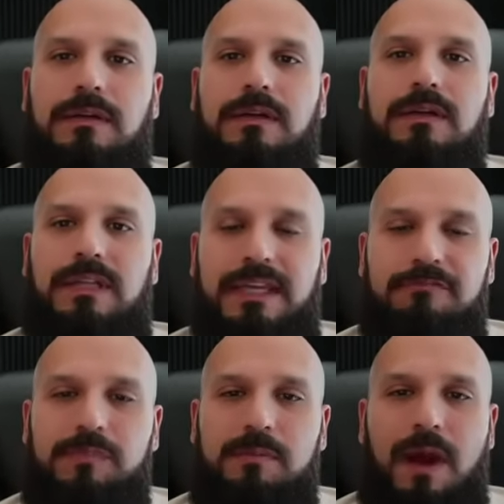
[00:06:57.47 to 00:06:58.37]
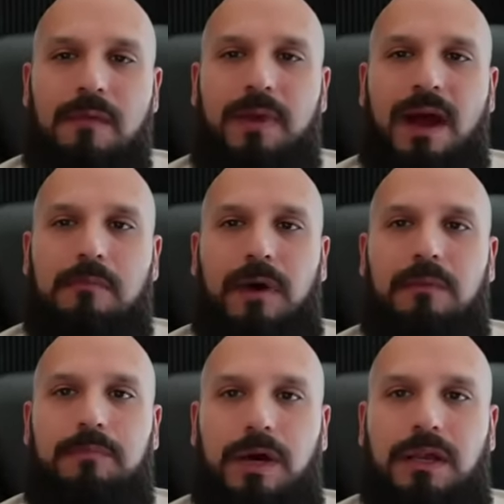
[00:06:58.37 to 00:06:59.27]
Give me my buy
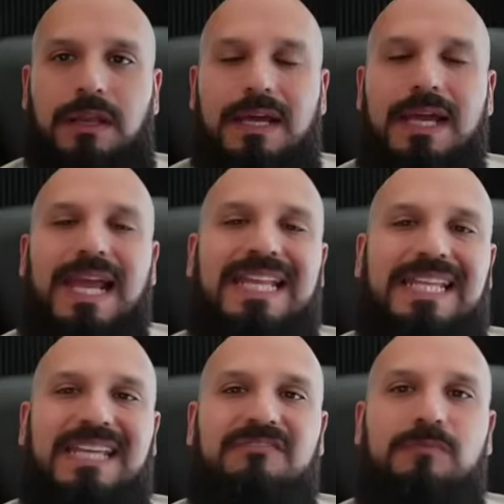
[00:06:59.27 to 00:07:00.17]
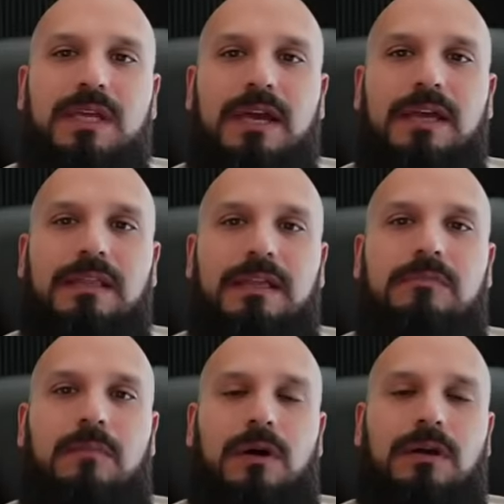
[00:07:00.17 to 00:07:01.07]
button and give me a lit
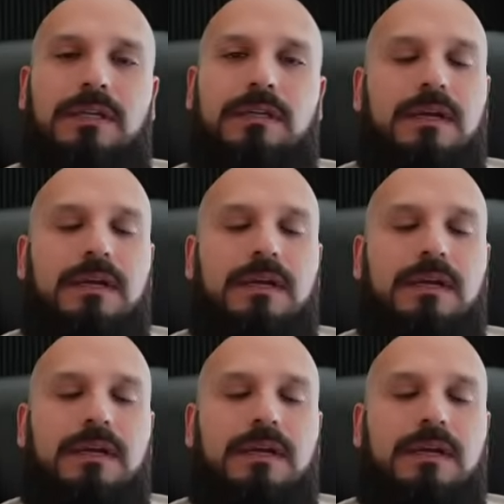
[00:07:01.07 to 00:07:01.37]
market.